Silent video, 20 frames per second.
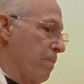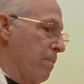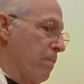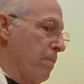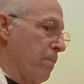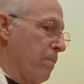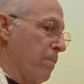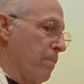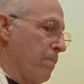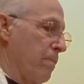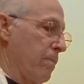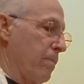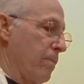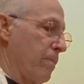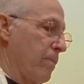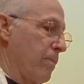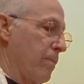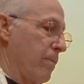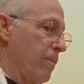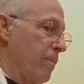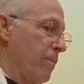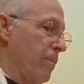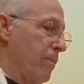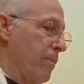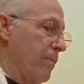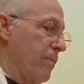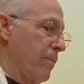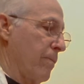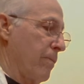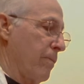
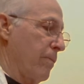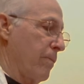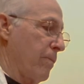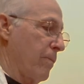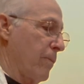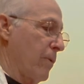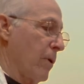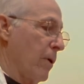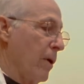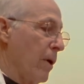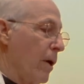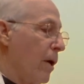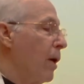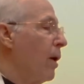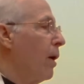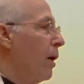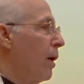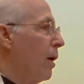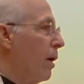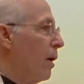Nothing is said.